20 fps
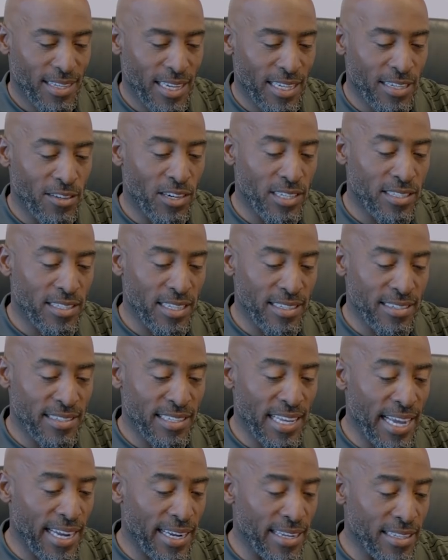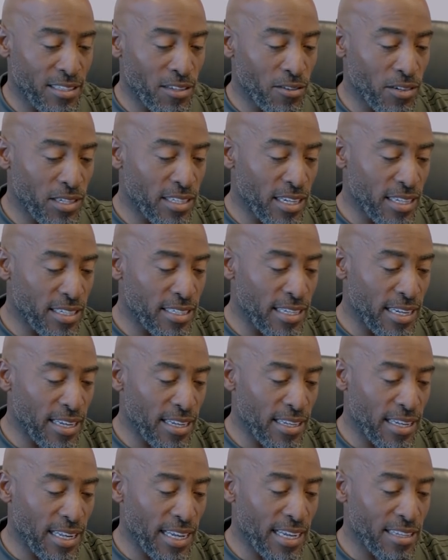I know I said Zach could throw a
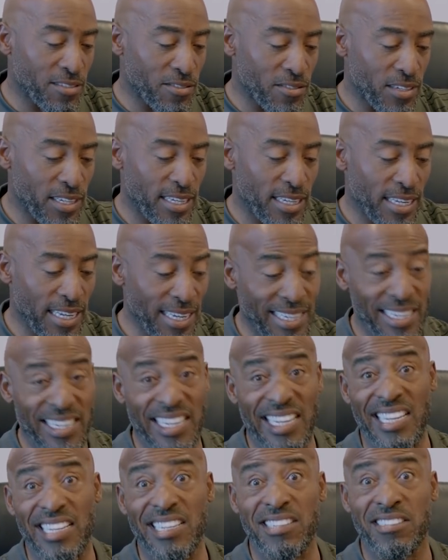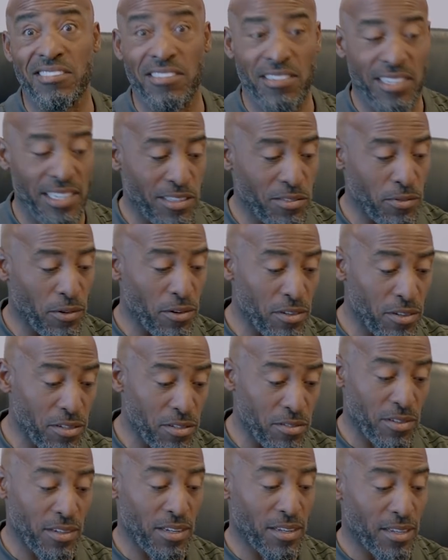touchdown last week. He could easily throw
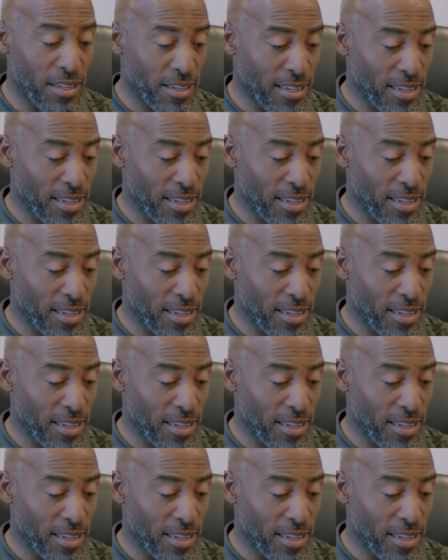this one.